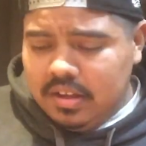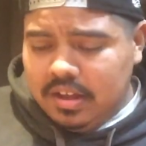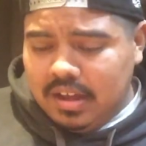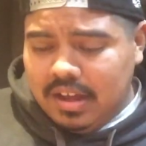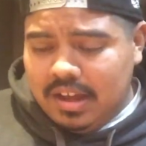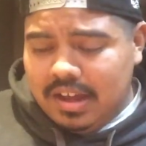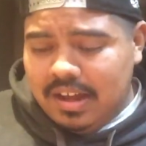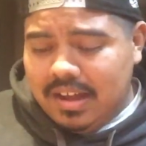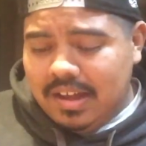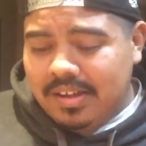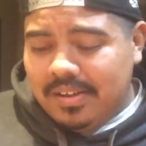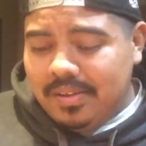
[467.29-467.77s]

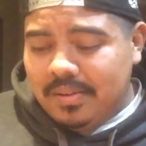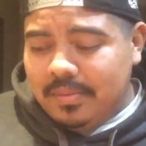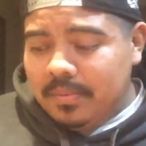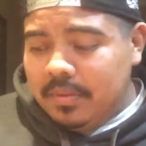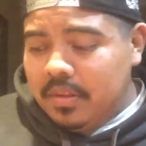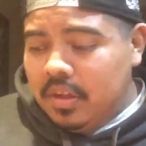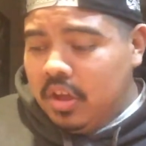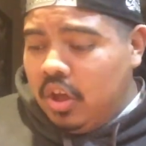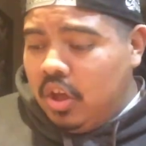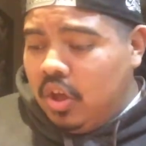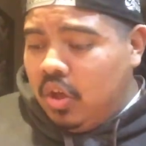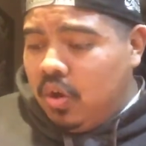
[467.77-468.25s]
Uh,
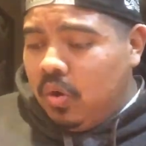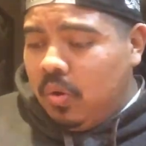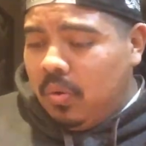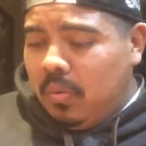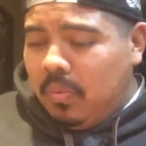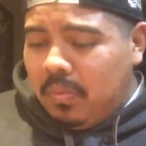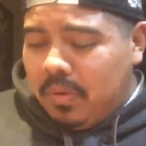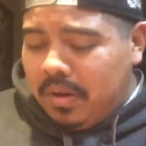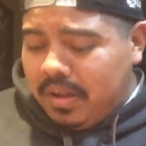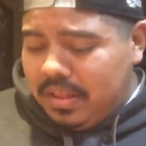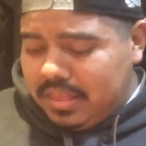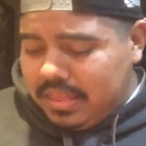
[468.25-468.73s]

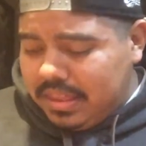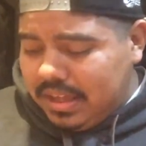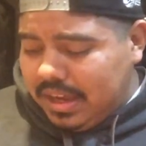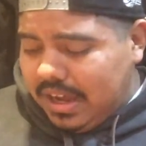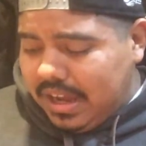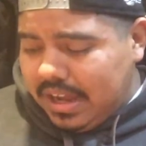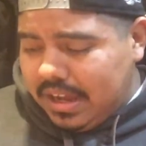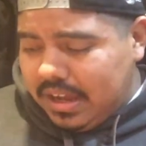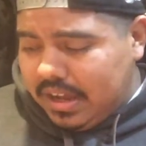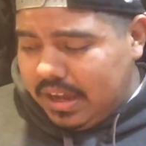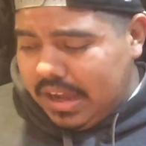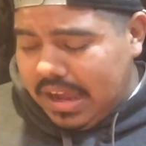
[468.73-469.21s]
one thing
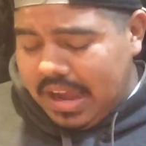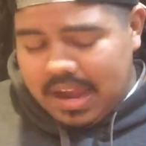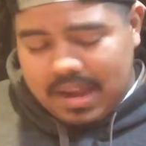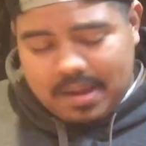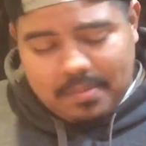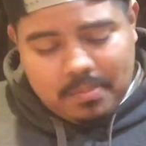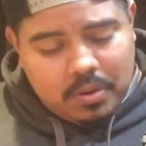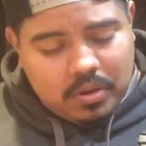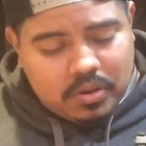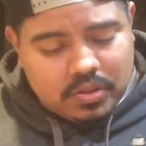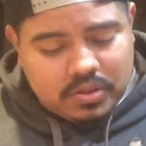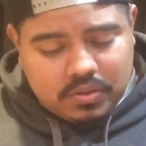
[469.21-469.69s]
I, I
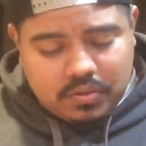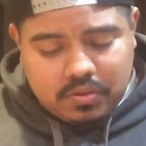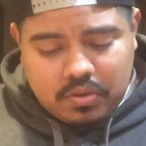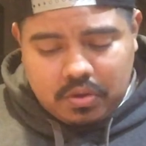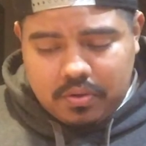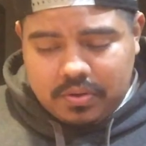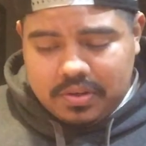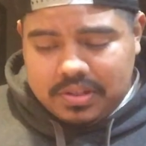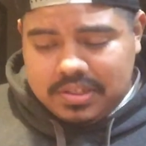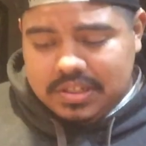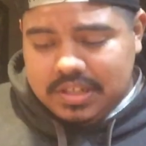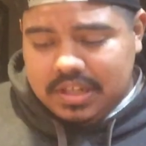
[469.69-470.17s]
am also
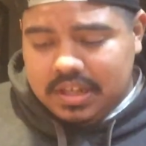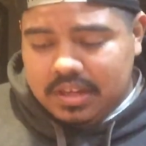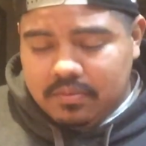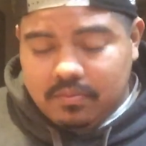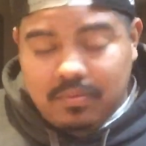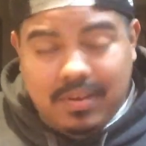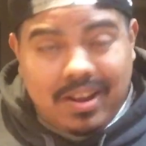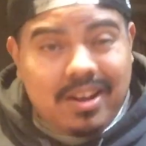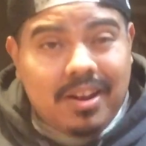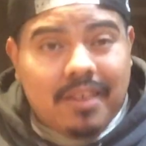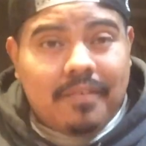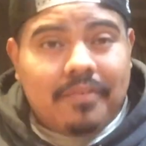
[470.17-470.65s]

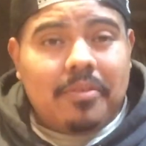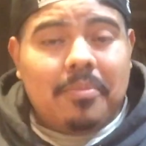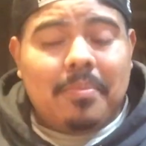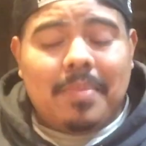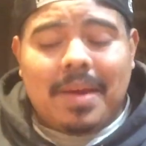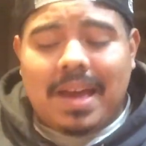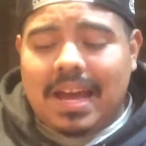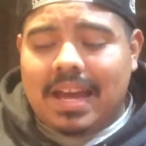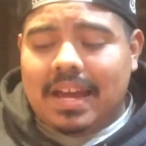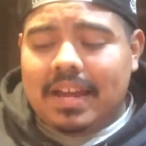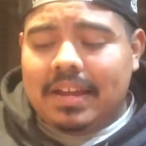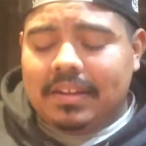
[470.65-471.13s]
noticing right off the
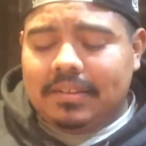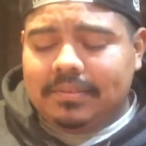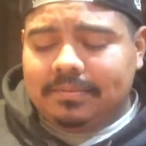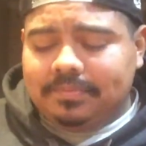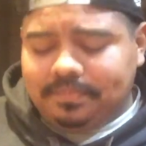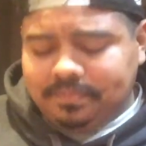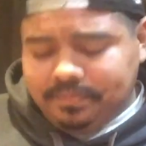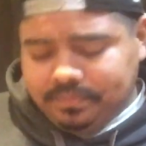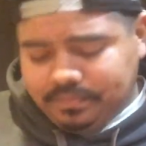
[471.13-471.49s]
bat,